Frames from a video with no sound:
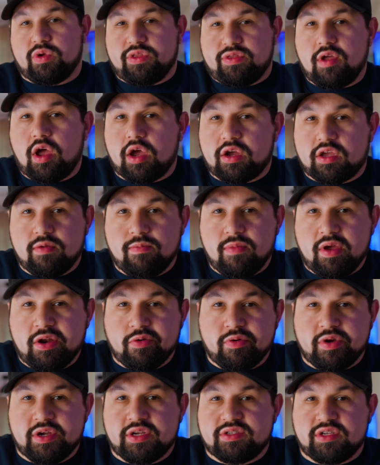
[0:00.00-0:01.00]
with
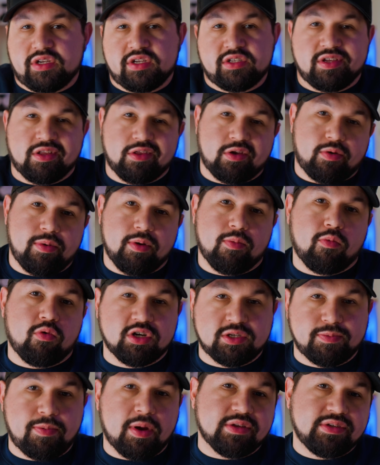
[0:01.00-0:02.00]
documentaries, it's a little bit more
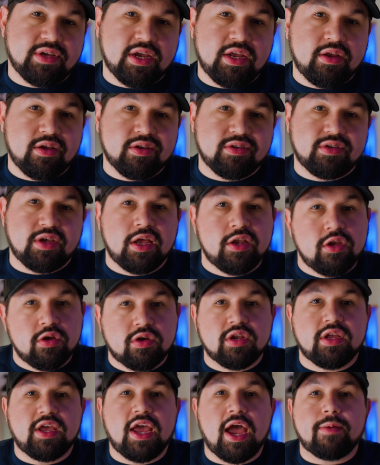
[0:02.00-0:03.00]
spontaneous and you
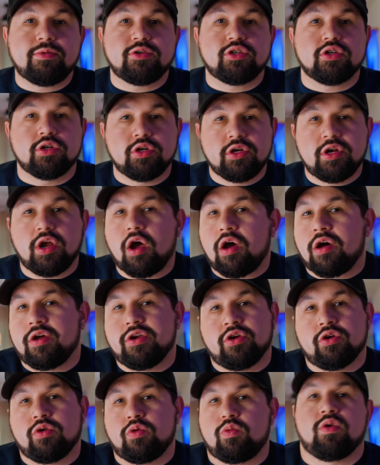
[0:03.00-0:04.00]
can capture good
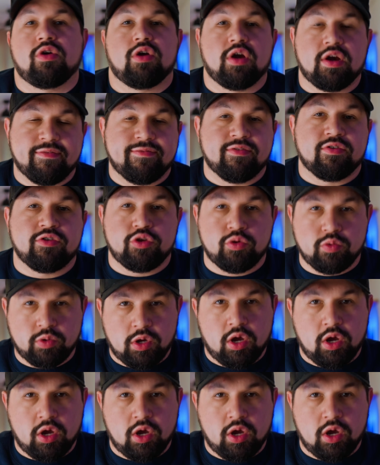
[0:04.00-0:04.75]
audio wherever you